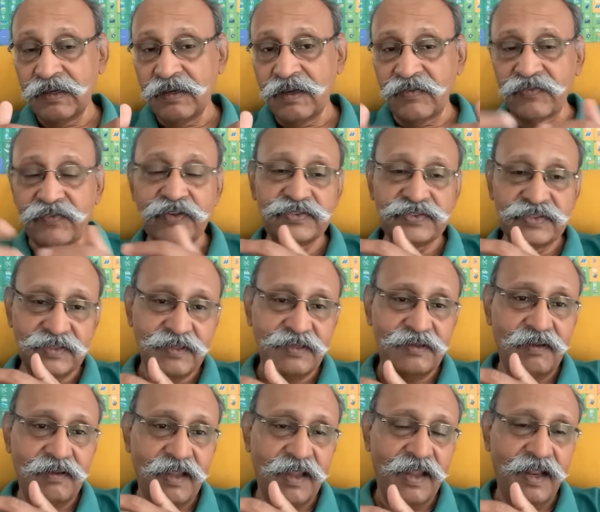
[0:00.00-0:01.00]
Of course,
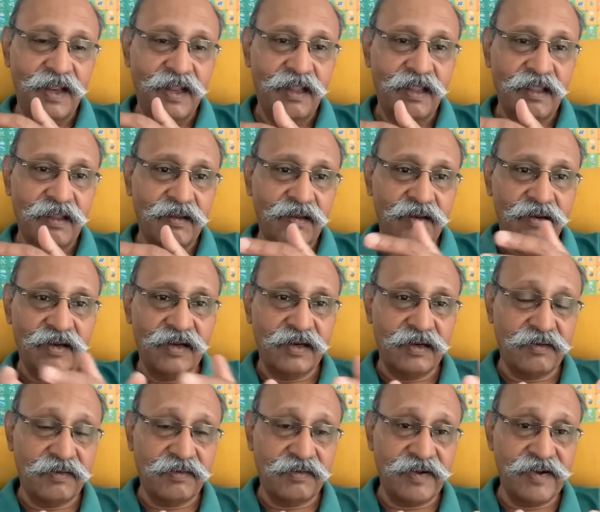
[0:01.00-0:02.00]

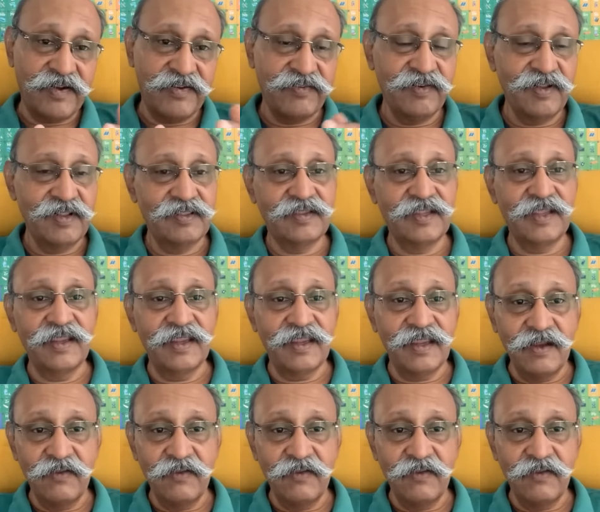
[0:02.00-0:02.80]
traditional thing,